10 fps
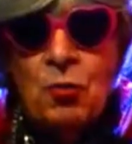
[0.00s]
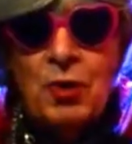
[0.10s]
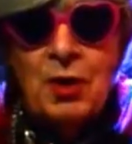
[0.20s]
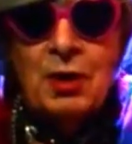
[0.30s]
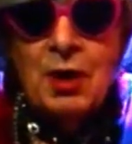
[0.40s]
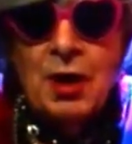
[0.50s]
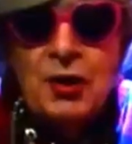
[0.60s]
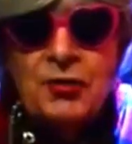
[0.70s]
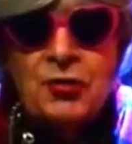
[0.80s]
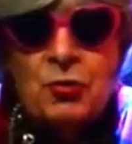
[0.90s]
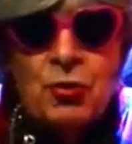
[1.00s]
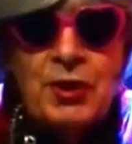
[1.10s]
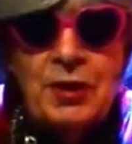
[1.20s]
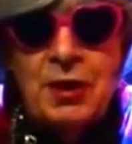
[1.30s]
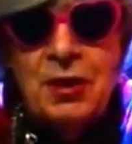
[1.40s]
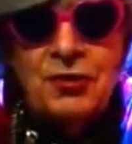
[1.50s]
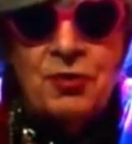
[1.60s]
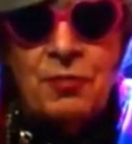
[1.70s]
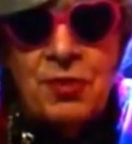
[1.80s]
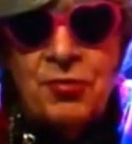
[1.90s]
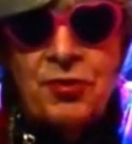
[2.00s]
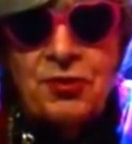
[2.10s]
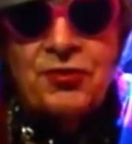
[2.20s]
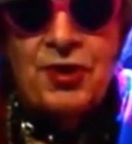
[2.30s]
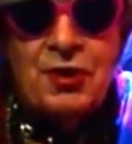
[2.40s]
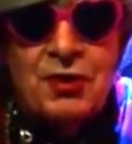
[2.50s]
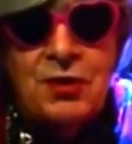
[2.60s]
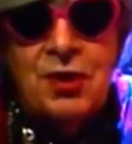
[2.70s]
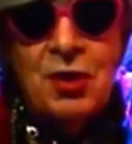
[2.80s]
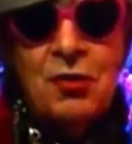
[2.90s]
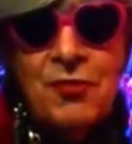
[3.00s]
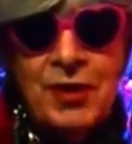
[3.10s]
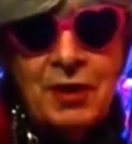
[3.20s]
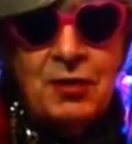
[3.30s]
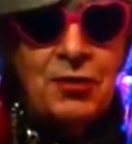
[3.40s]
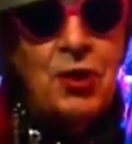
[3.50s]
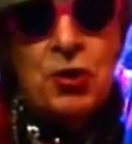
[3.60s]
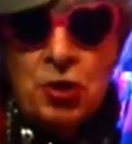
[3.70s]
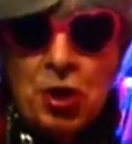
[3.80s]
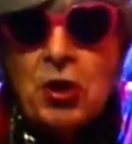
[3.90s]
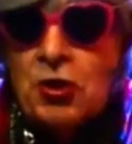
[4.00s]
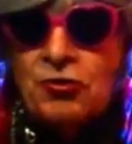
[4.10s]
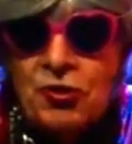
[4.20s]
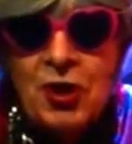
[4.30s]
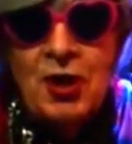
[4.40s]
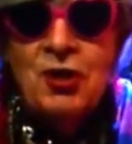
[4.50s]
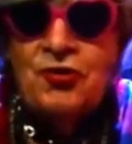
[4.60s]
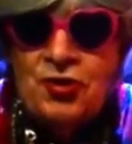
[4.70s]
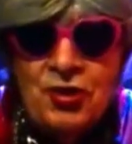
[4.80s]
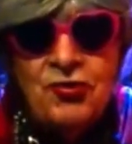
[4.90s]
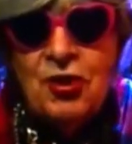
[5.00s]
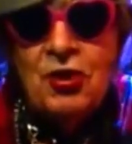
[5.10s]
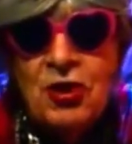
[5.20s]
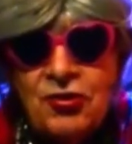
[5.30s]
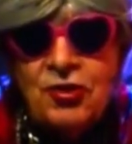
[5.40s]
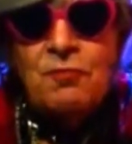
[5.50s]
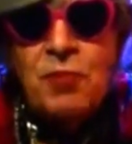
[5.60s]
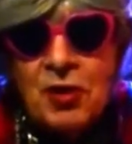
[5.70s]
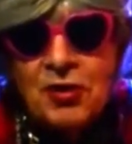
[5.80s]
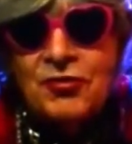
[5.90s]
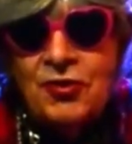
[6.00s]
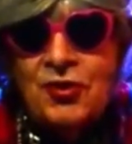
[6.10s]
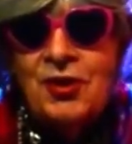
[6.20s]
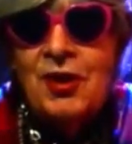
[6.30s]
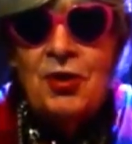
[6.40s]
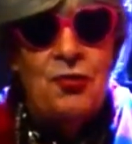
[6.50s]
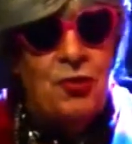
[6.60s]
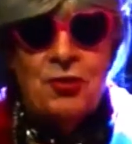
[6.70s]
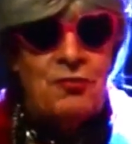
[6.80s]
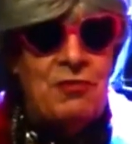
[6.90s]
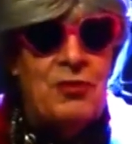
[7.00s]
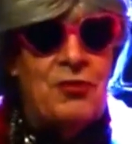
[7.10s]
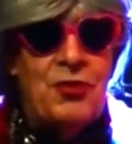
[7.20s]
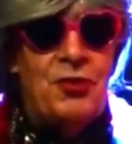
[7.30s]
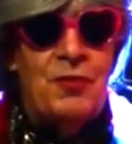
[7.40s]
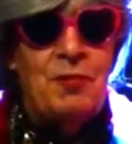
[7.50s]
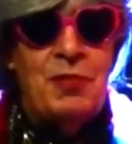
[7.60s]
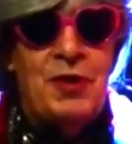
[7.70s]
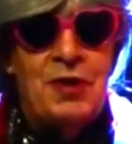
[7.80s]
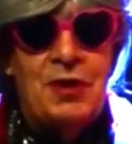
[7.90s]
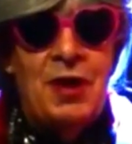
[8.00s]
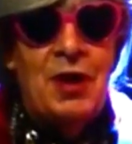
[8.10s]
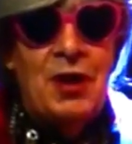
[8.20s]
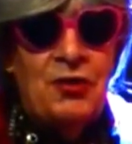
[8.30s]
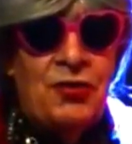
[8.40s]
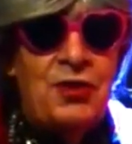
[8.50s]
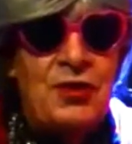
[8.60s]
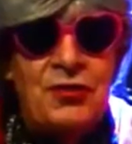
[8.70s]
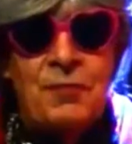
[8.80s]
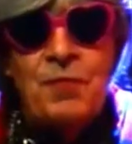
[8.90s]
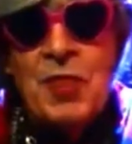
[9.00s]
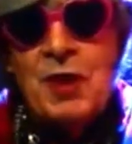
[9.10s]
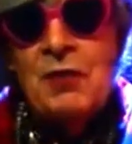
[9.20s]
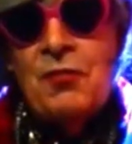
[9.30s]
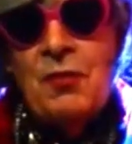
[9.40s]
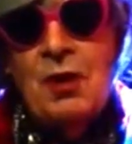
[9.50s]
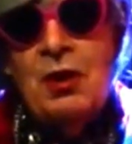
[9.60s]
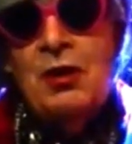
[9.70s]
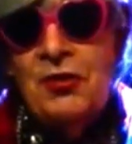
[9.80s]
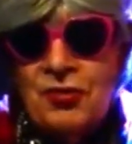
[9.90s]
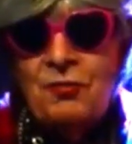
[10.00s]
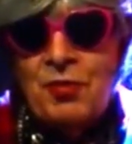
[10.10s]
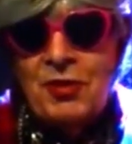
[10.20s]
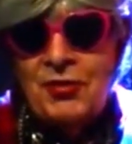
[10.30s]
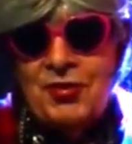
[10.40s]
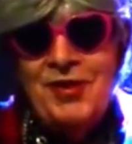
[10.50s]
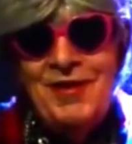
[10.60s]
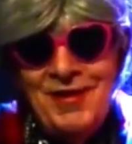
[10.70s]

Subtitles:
Well, it's Queen Elizabeth II of England. Yes, she's a lizard person, not a real human being. She's a lizard person.